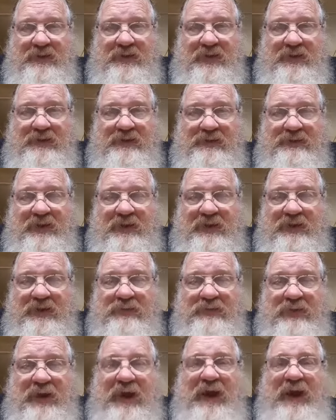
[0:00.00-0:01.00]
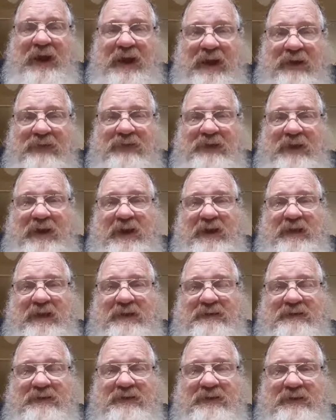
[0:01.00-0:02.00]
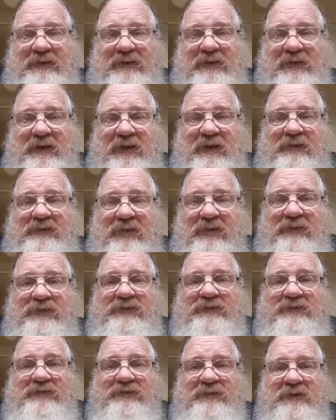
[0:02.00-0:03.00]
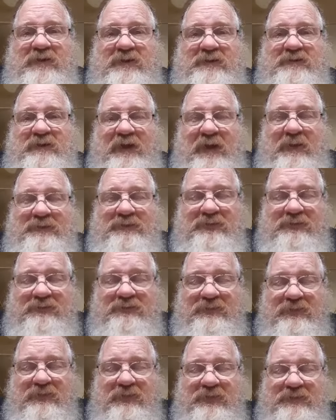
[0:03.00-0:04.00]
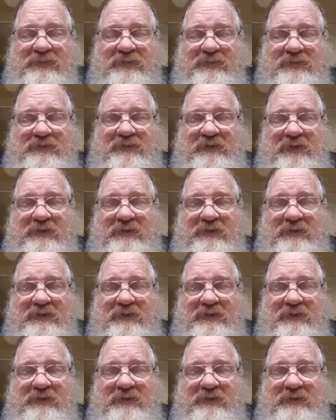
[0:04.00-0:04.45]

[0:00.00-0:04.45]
And you're thinking, well, how the heck do you connect those types of forces?